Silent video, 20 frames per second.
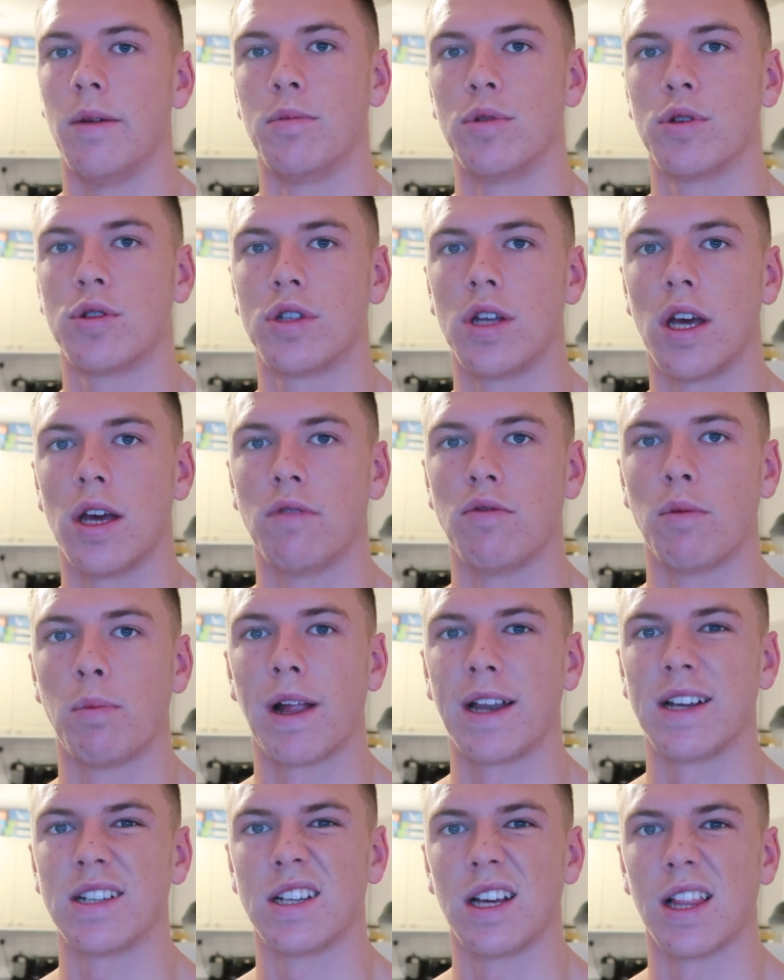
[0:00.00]
just to
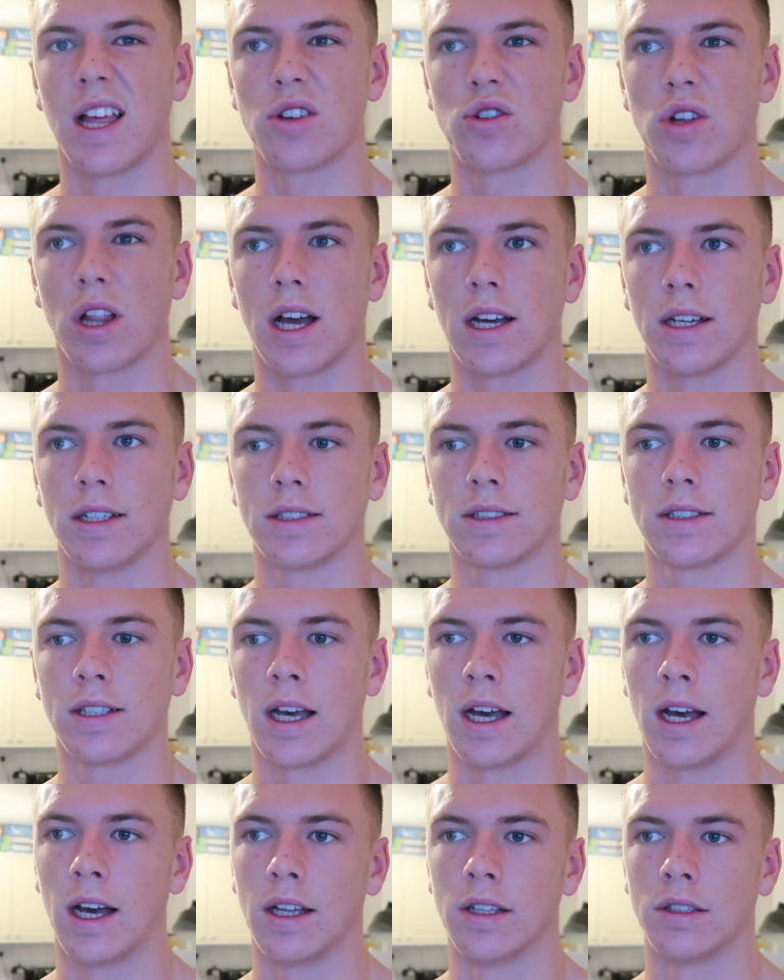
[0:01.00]
replenish the electrolytes
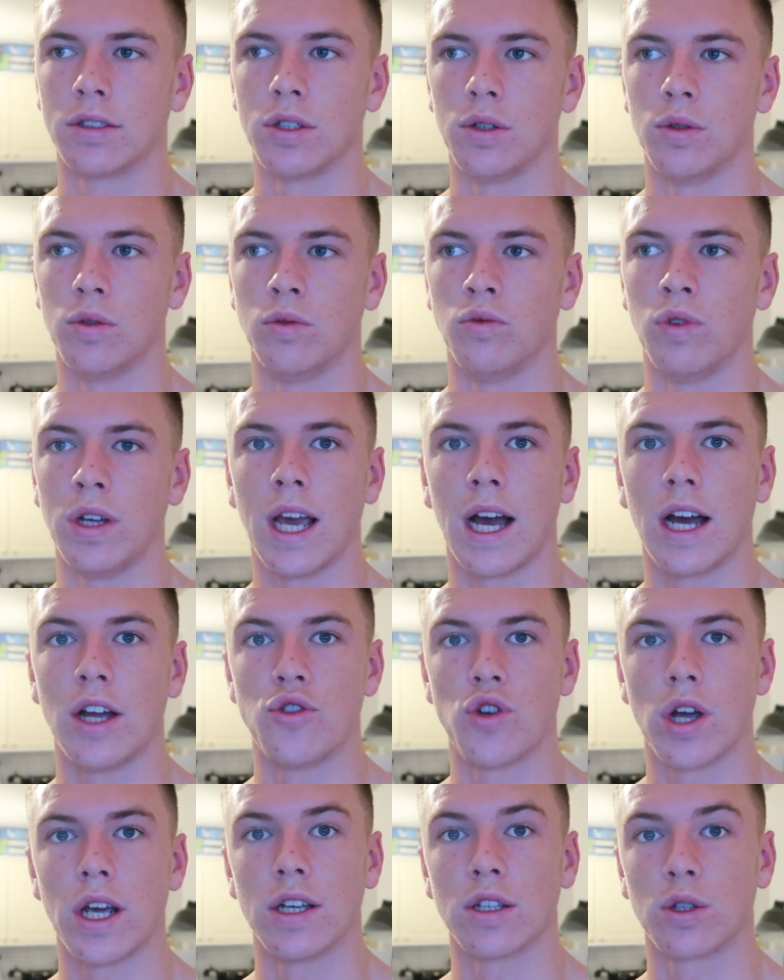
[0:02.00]
and to
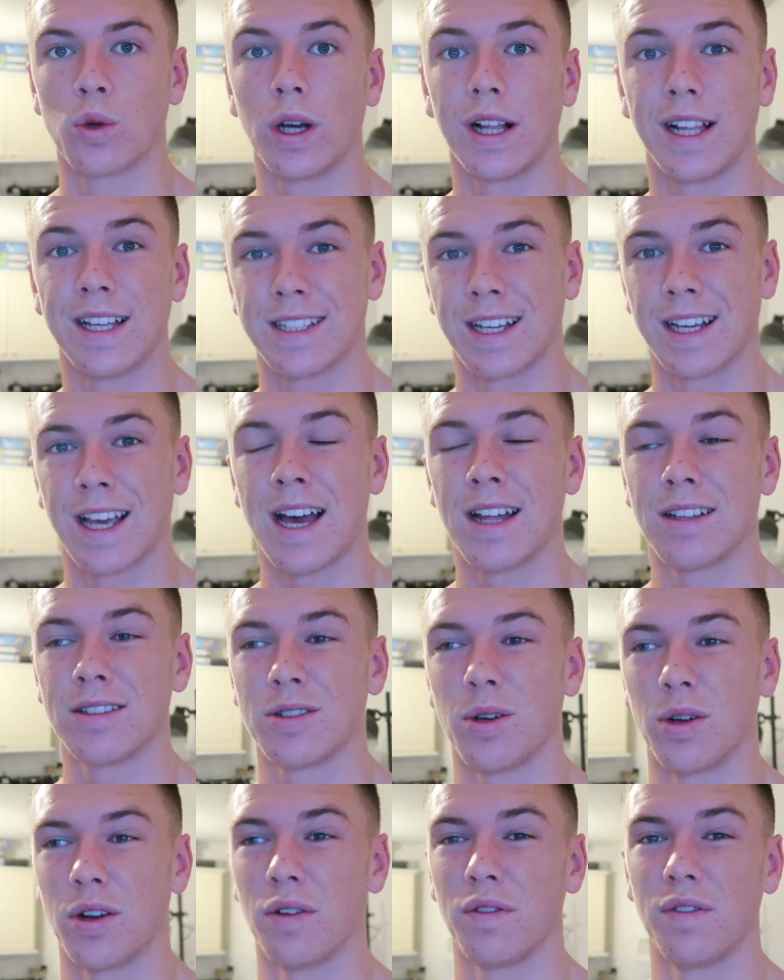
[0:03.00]
rehydrate as quickly as I can
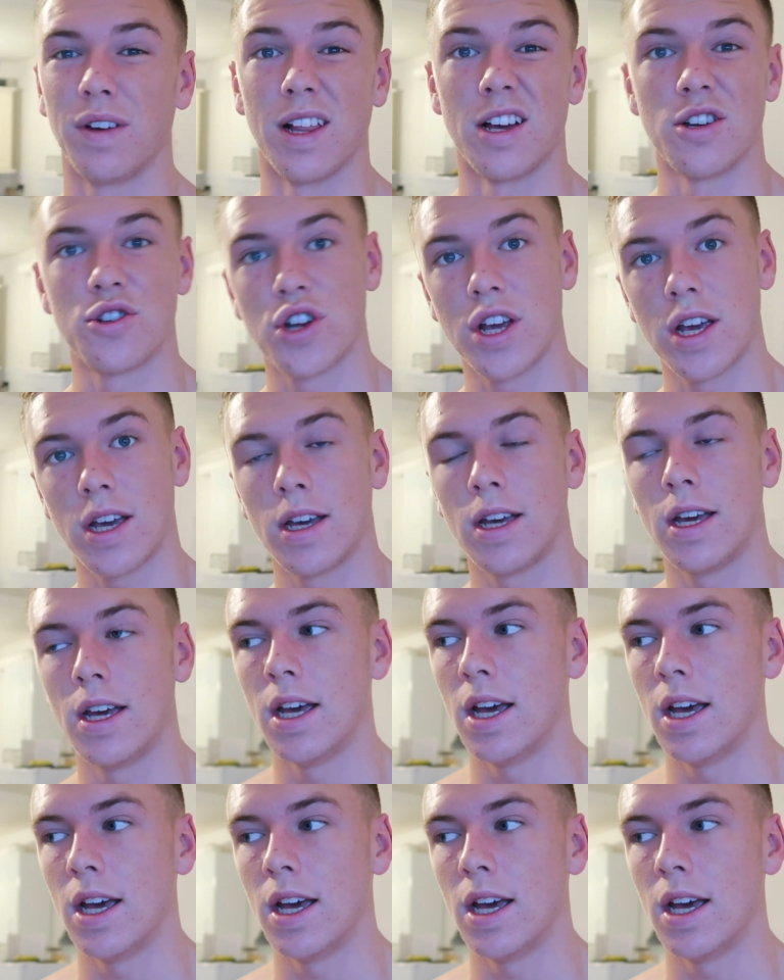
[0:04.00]
so I don't feel like shit.